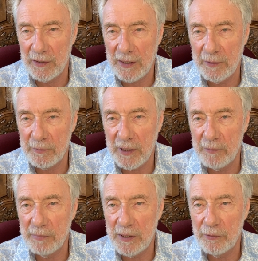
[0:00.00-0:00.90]
can
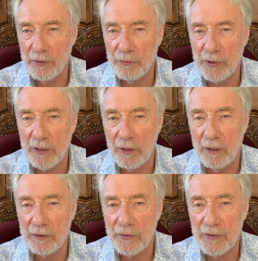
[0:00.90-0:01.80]
be
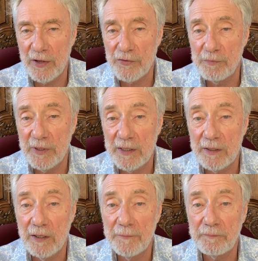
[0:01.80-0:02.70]
regarded as
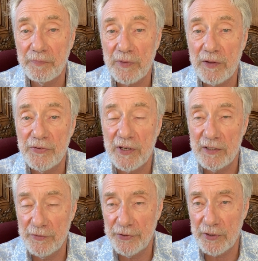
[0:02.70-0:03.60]
being
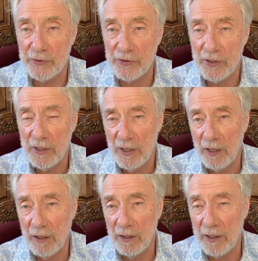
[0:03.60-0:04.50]
significant
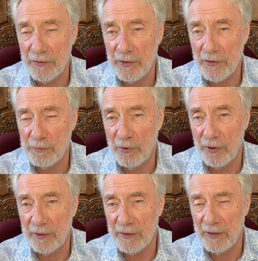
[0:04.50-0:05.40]
as
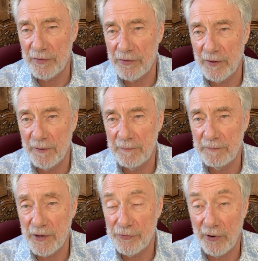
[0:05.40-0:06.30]
far
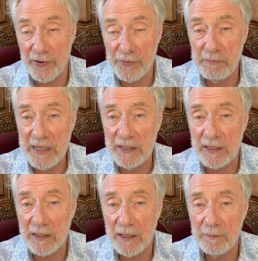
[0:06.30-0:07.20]
as
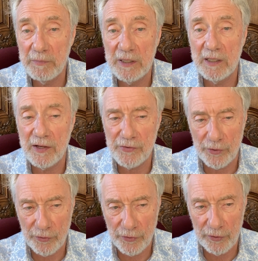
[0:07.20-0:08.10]
meaning is
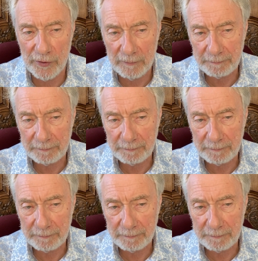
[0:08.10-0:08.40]
concerned.